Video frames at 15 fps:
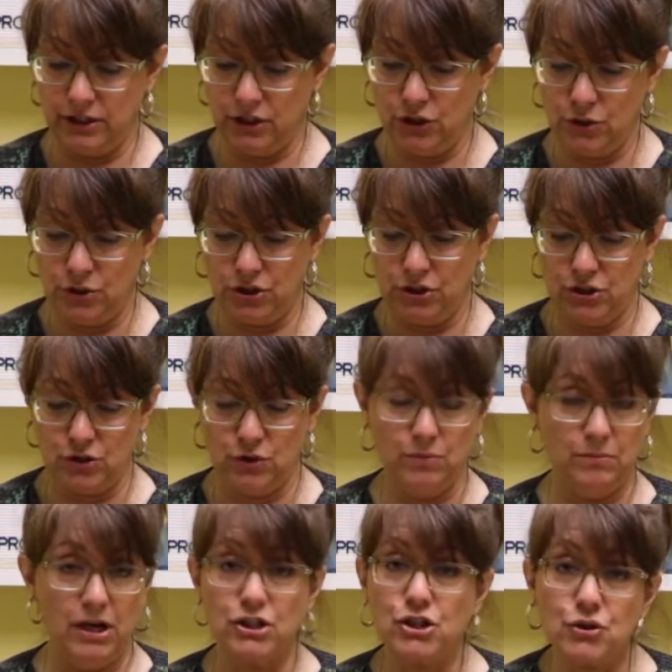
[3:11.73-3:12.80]
you could do
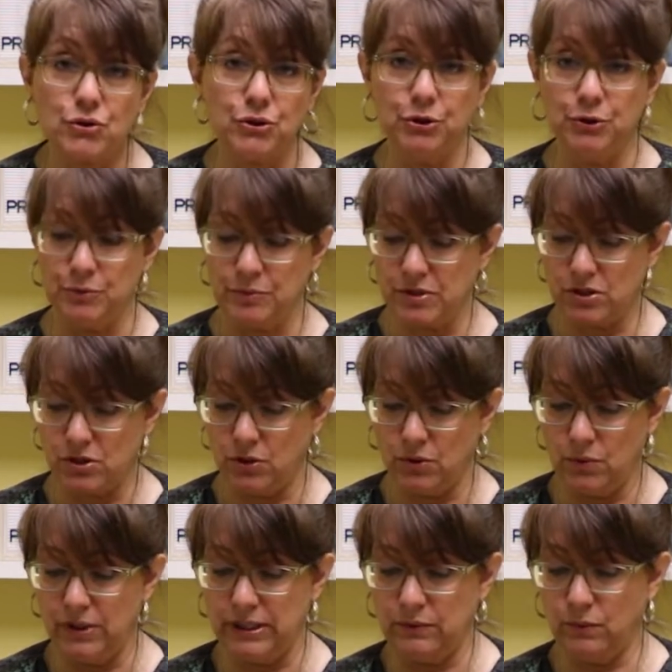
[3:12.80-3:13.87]
mushrooms, so
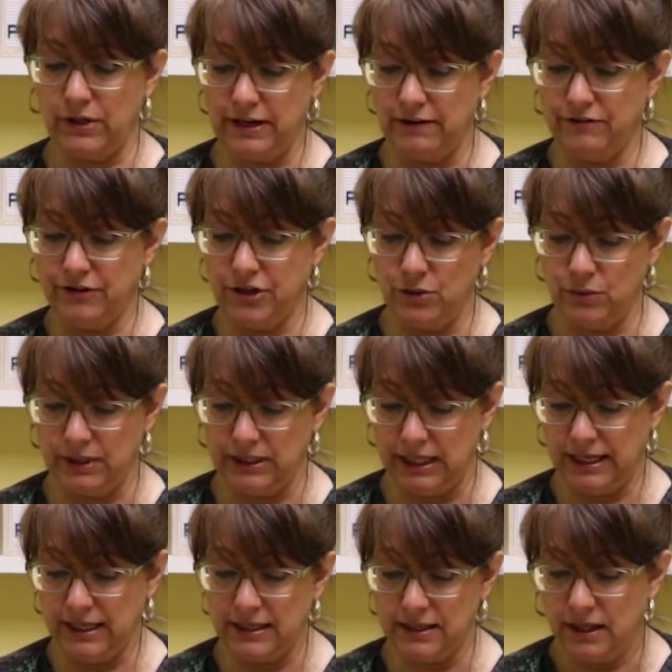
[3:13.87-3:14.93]
whatever you would
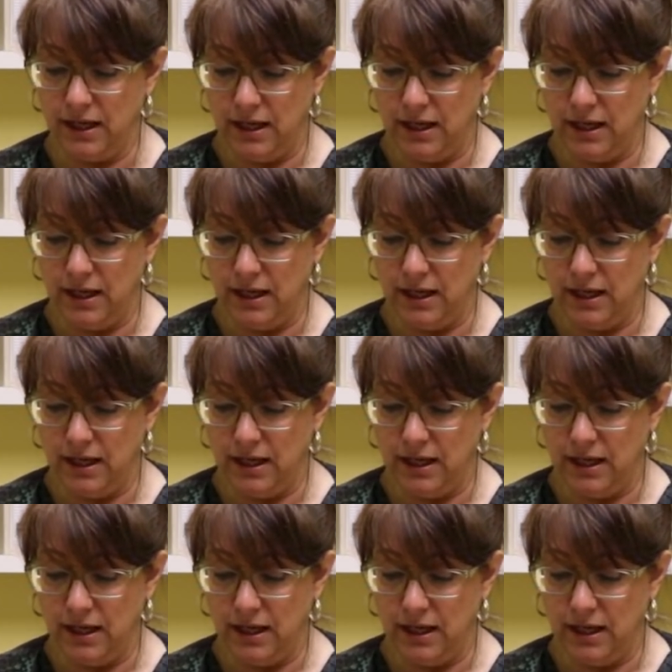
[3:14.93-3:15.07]
like.